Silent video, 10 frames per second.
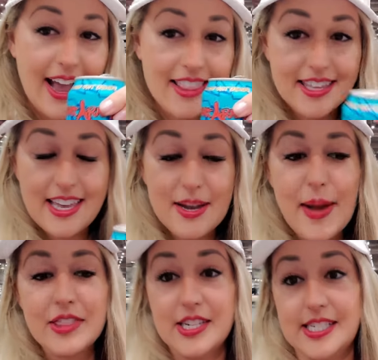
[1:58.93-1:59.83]
And the thing
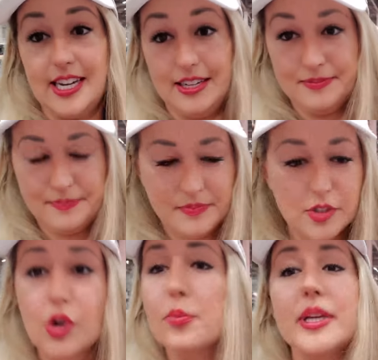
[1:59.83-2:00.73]
about the Z,
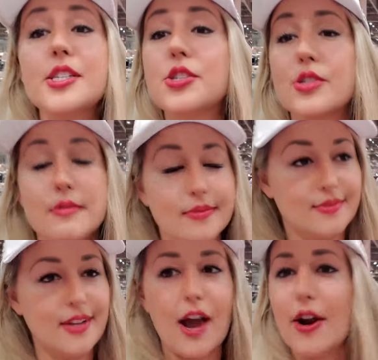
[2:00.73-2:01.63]
so
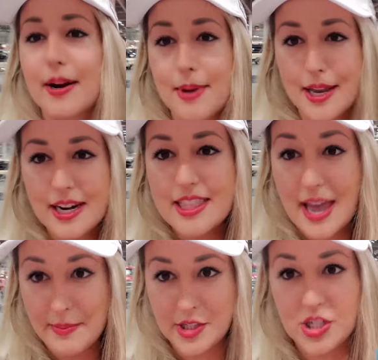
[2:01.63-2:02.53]
all right, I'm not gonna get
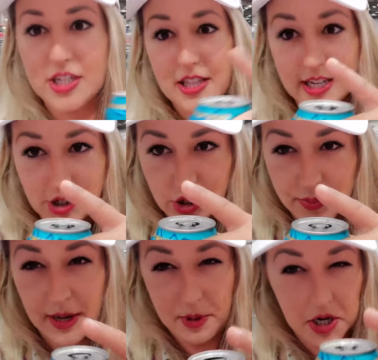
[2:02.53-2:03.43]
that much the history,
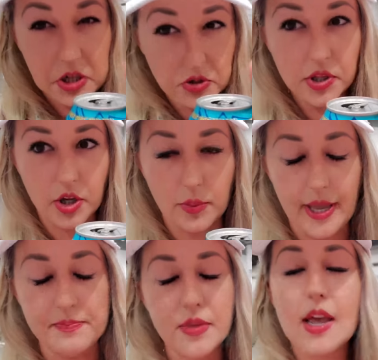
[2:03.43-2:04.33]
but I'm gonna do a little
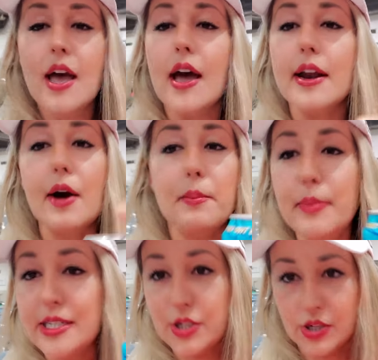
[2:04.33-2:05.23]
bit. Now,
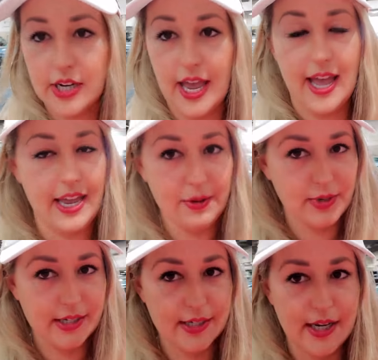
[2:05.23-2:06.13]
Mr. K
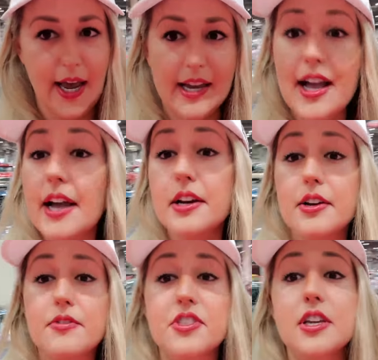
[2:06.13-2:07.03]
was kind
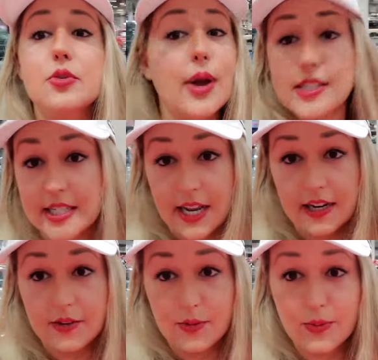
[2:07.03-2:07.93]
of the
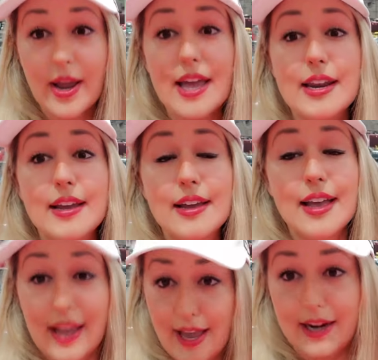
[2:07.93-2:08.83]

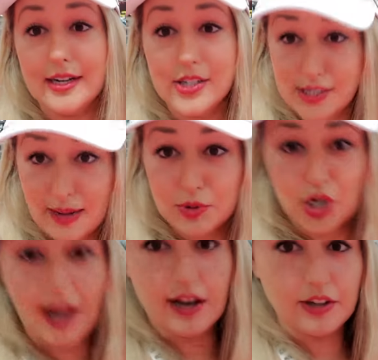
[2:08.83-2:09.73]
red-headed
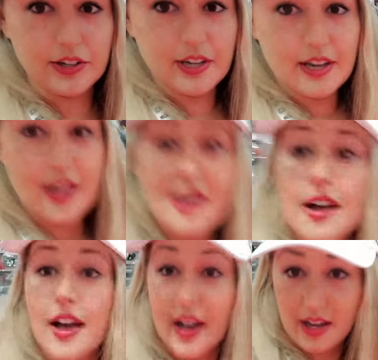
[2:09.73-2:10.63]
stepchild
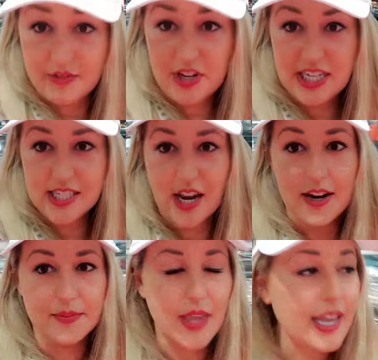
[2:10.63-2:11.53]
of Nissan.
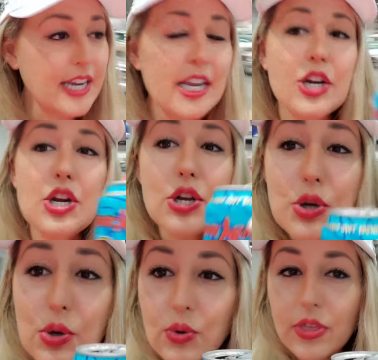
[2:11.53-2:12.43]
And he
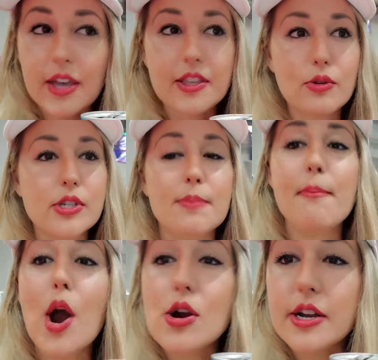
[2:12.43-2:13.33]
knew that there was a
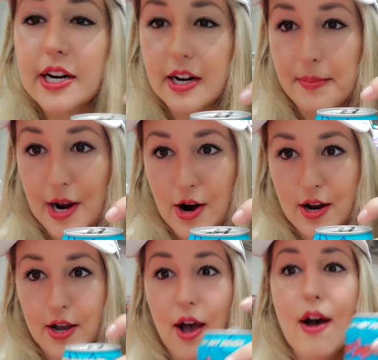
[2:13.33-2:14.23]
market in
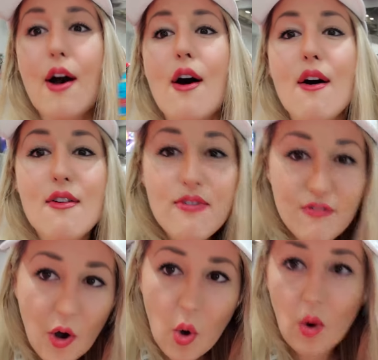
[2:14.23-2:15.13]
America
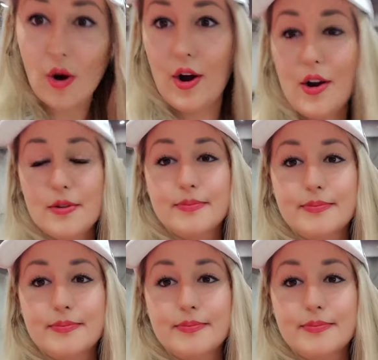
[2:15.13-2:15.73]
for